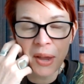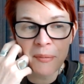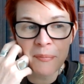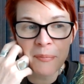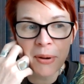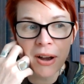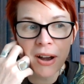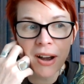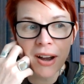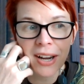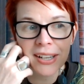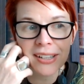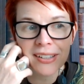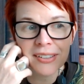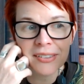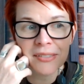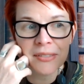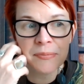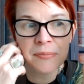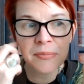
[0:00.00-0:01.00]
by,
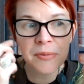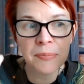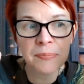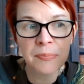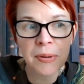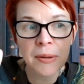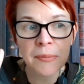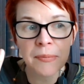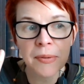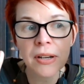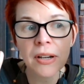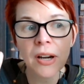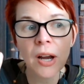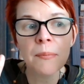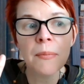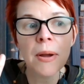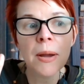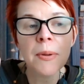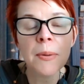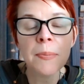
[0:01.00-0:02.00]

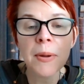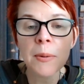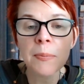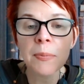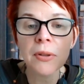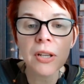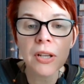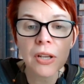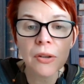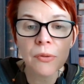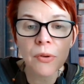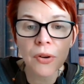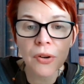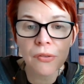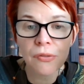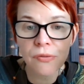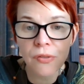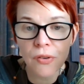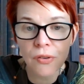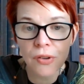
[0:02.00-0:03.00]
maybe people that you want
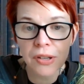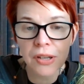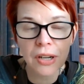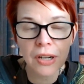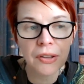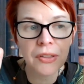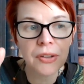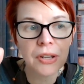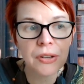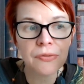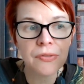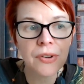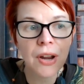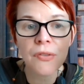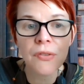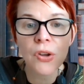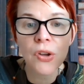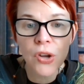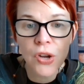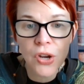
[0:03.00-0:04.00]
to follow, that you've
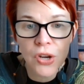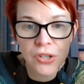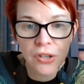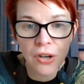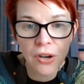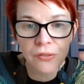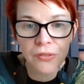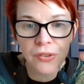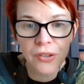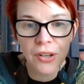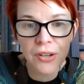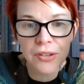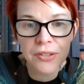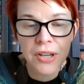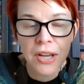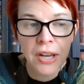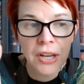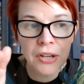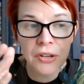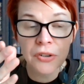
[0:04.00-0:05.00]
never heard of, that
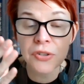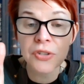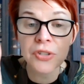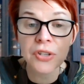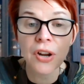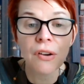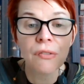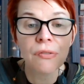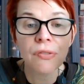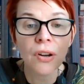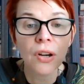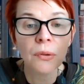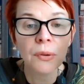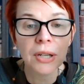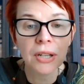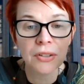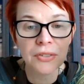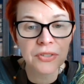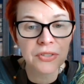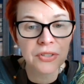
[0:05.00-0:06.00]
you start
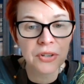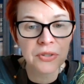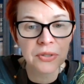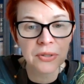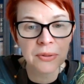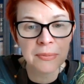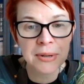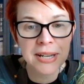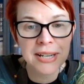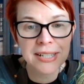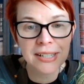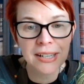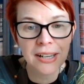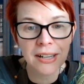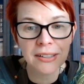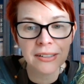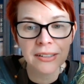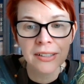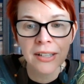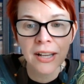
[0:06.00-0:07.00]
following on social
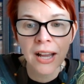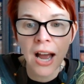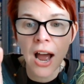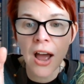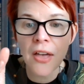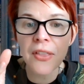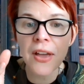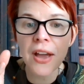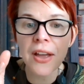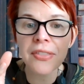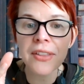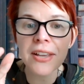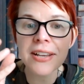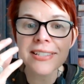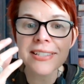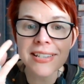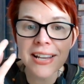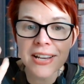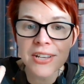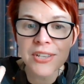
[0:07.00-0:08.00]
media, and then they
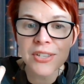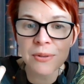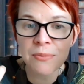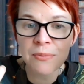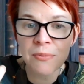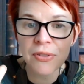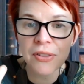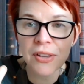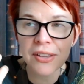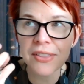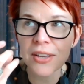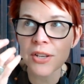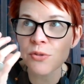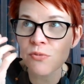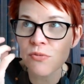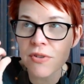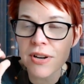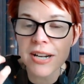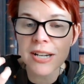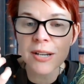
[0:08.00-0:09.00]
say something that's
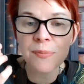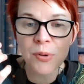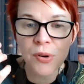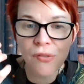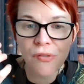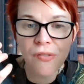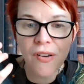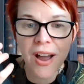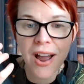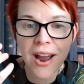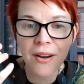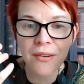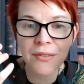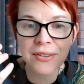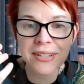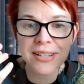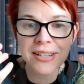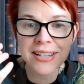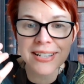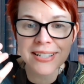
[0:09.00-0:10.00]
really
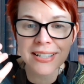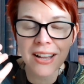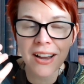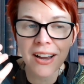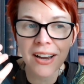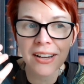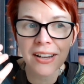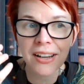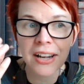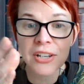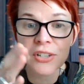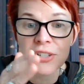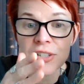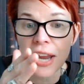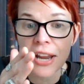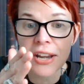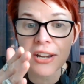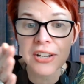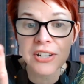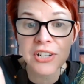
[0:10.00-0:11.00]
profound, and it's like, and
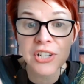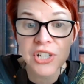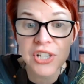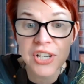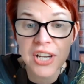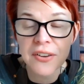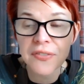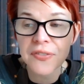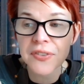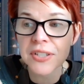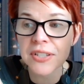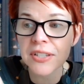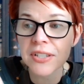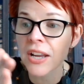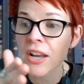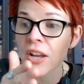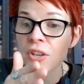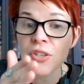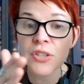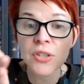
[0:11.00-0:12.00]
it shifts
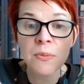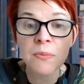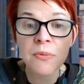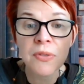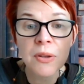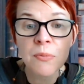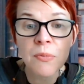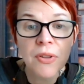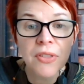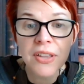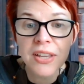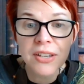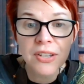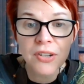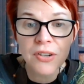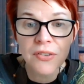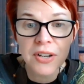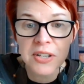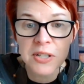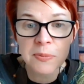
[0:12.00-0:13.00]
something within
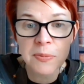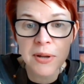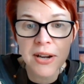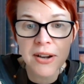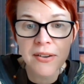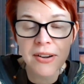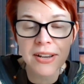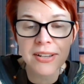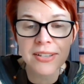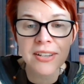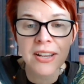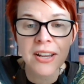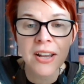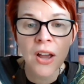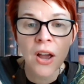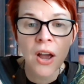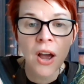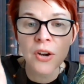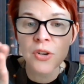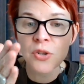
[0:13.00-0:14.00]
your experience,
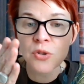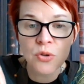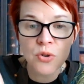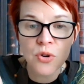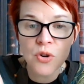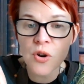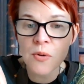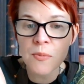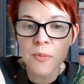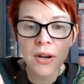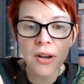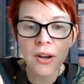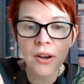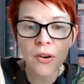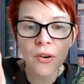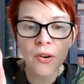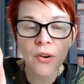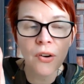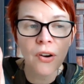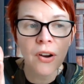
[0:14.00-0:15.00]
a trauma,
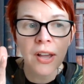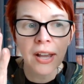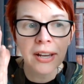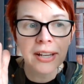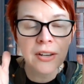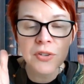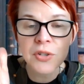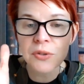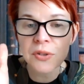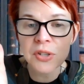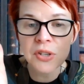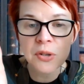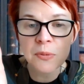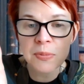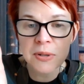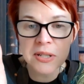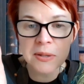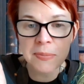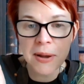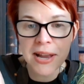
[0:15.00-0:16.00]
or gives you a new
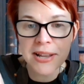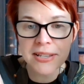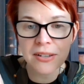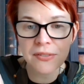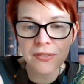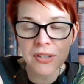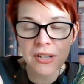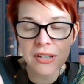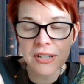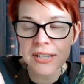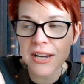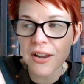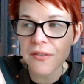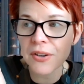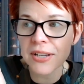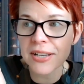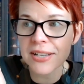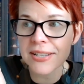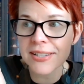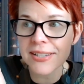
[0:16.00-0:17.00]
perspective that you'd never
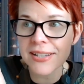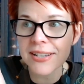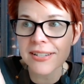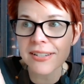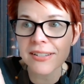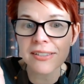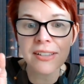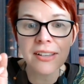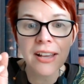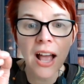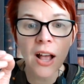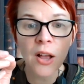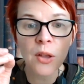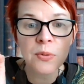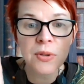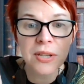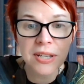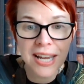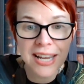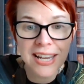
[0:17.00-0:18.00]
considered, that
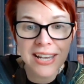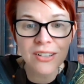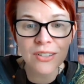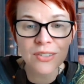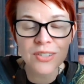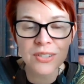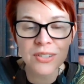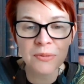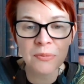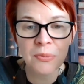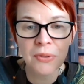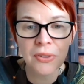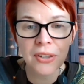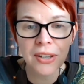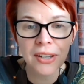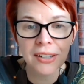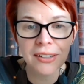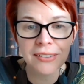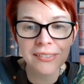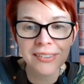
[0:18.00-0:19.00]
helps heal
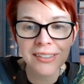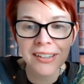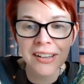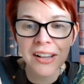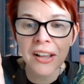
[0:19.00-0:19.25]
something.